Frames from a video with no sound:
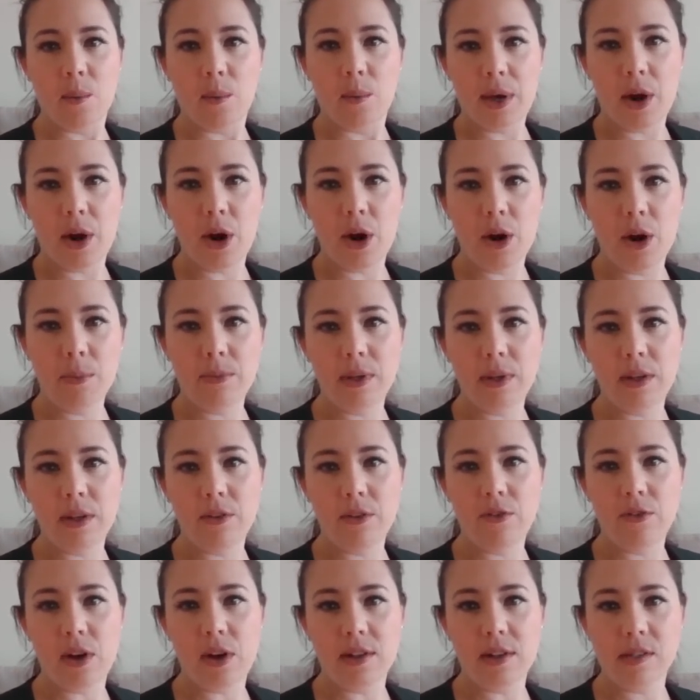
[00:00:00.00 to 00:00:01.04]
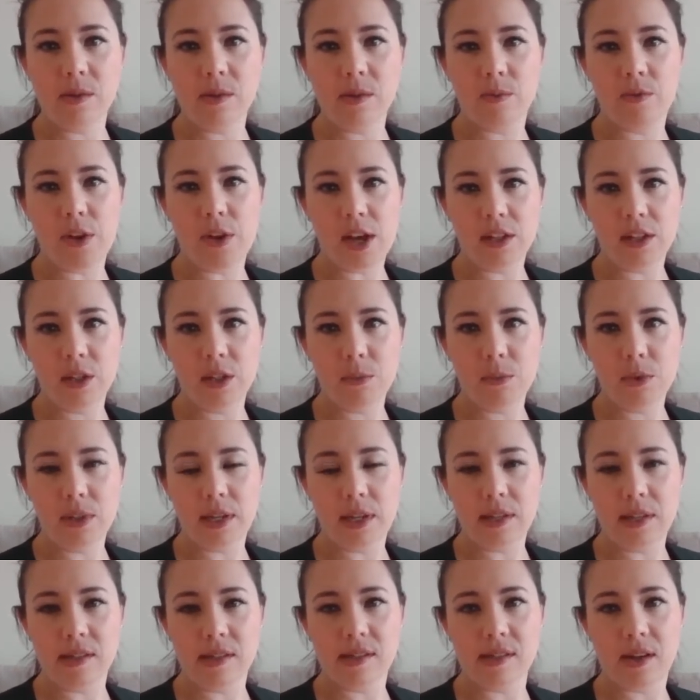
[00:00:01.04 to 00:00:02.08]
We hope that you find some valuable
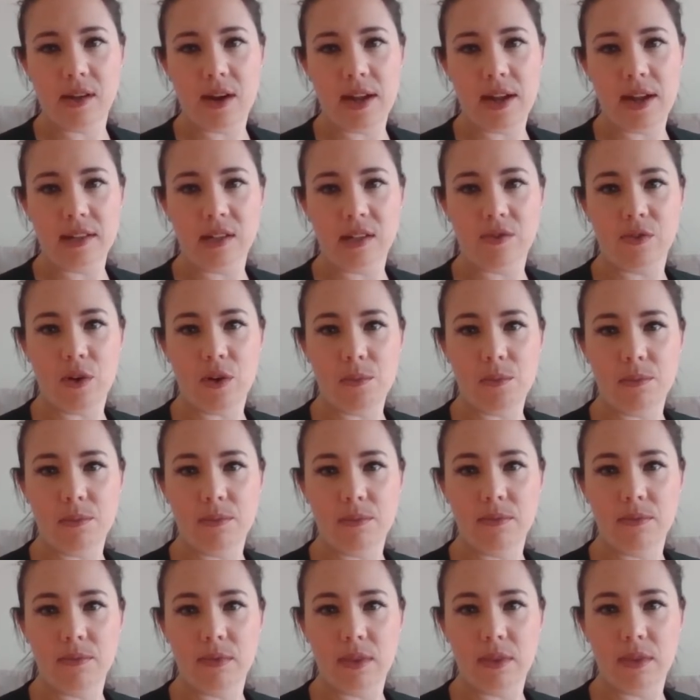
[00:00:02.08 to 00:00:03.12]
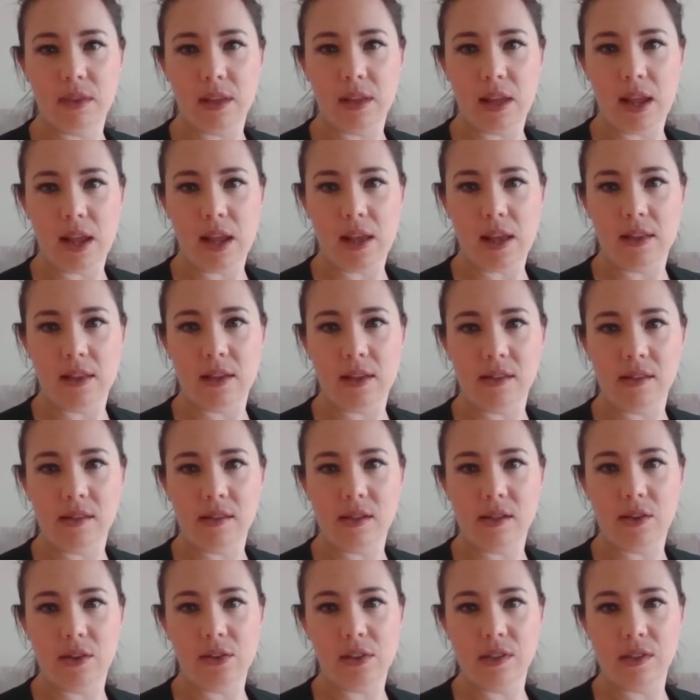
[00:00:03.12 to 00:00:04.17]
insights from this
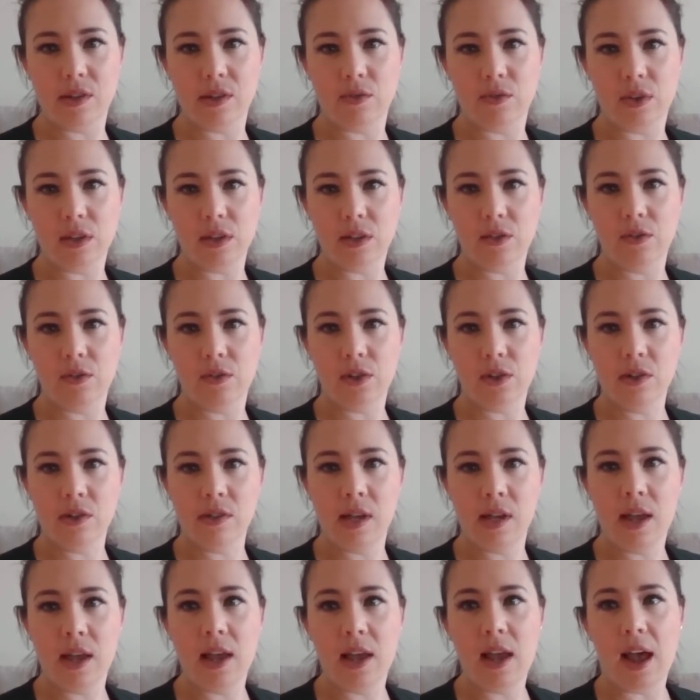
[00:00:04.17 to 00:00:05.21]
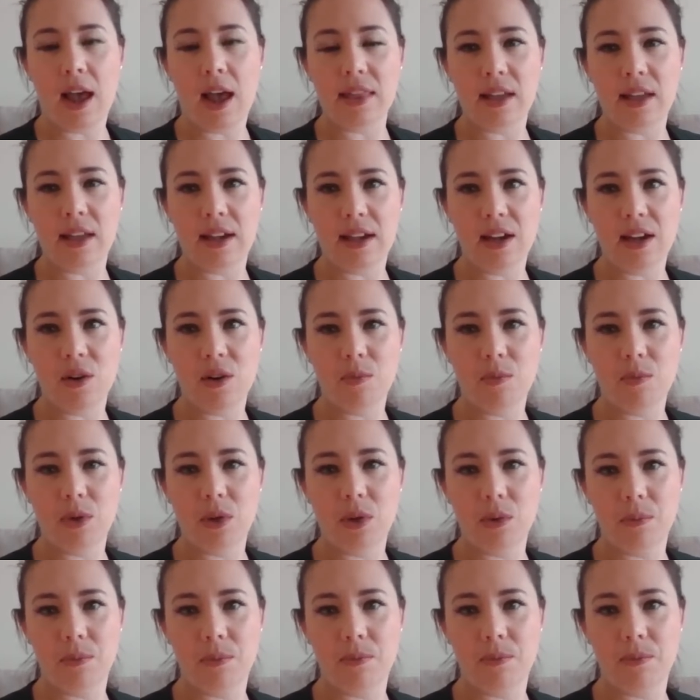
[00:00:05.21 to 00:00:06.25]
series of interviews and they help
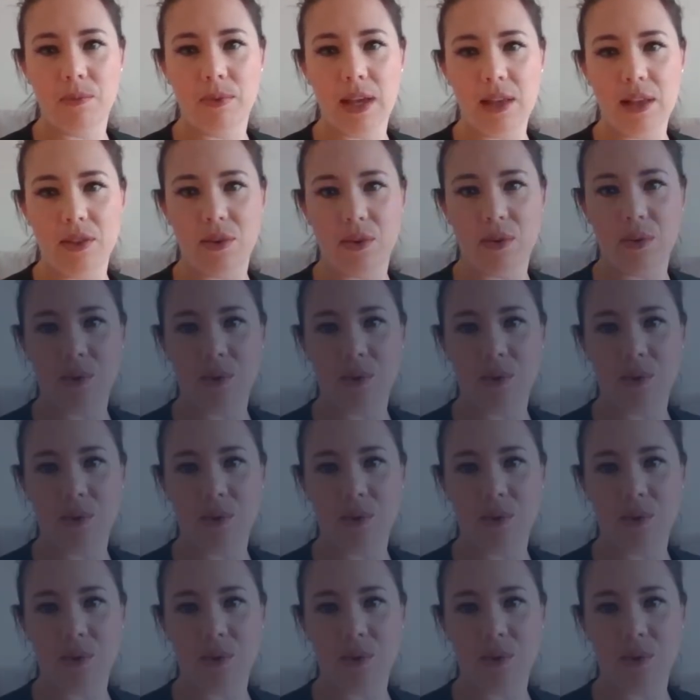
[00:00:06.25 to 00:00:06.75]
you get